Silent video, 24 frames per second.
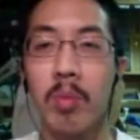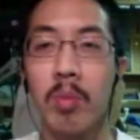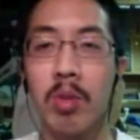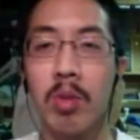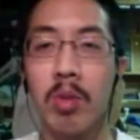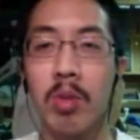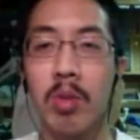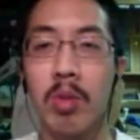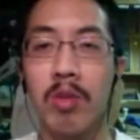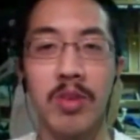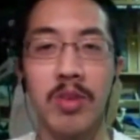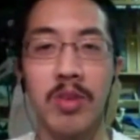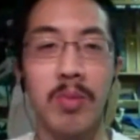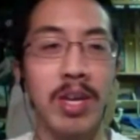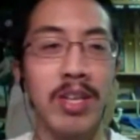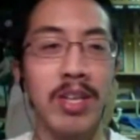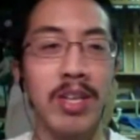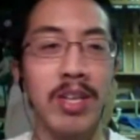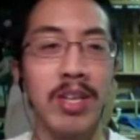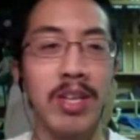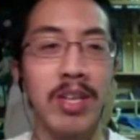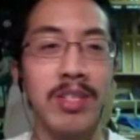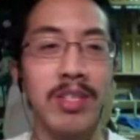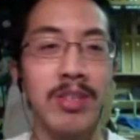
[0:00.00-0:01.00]
Perfect,
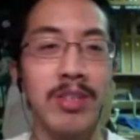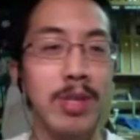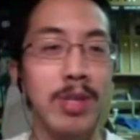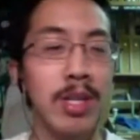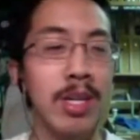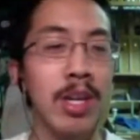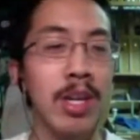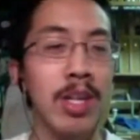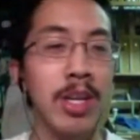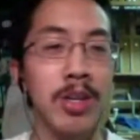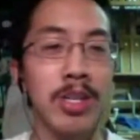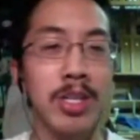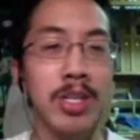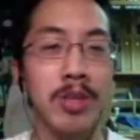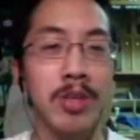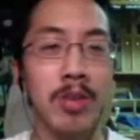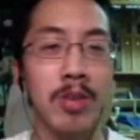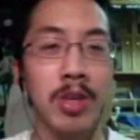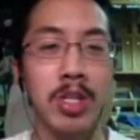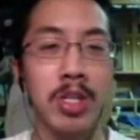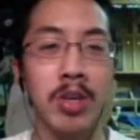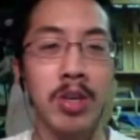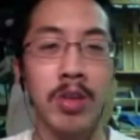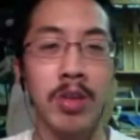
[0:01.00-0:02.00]
because there's nothing good
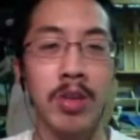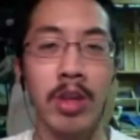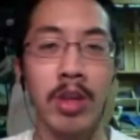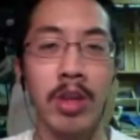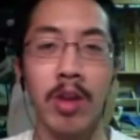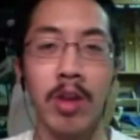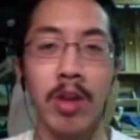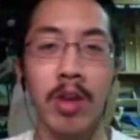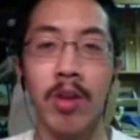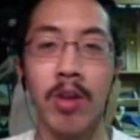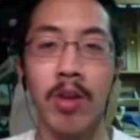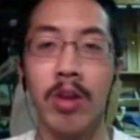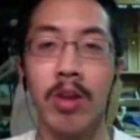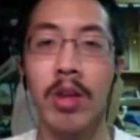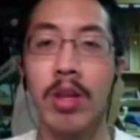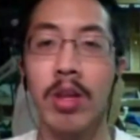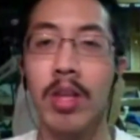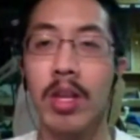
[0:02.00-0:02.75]
to screen share there.